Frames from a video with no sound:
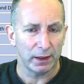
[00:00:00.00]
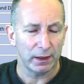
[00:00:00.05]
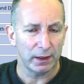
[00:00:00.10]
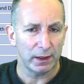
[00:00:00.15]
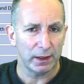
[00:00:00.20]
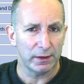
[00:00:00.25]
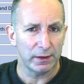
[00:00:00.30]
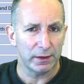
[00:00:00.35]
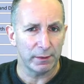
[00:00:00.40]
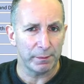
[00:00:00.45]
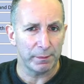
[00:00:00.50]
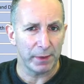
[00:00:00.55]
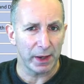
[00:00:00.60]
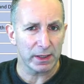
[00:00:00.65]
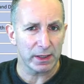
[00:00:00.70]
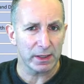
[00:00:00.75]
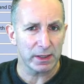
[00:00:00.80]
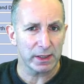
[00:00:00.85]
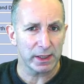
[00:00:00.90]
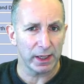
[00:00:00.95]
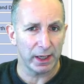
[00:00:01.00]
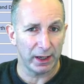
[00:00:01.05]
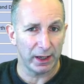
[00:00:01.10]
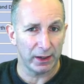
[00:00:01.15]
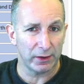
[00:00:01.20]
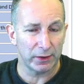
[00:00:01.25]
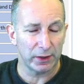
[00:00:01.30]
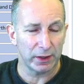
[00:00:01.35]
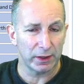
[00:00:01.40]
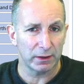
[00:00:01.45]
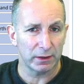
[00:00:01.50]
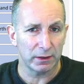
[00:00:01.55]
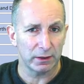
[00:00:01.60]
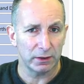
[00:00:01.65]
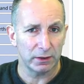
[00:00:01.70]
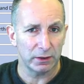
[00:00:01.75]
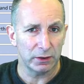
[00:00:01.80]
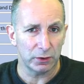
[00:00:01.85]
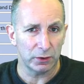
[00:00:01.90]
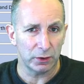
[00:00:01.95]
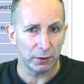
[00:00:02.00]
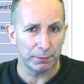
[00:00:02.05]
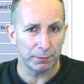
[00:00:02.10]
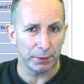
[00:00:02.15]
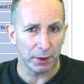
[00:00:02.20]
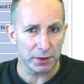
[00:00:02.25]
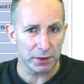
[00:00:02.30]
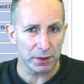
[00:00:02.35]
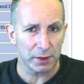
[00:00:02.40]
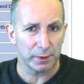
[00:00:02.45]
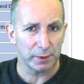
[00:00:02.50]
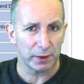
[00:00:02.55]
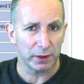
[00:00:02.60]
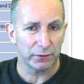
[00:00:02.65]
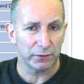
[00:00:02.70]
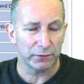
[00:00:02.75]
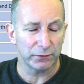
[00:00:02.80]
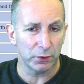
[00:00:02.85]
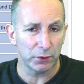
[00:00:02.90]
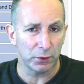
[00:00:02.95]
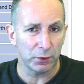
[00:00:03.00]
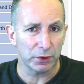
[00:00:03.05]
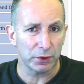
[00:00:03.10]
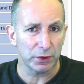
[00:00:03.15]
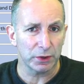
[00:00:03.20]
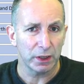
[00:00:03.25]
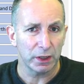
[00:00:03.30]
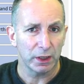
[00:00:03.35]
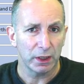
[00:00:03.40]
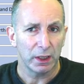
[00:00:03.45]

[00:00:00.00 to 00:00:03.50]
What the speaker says: in the best area you can possibly afford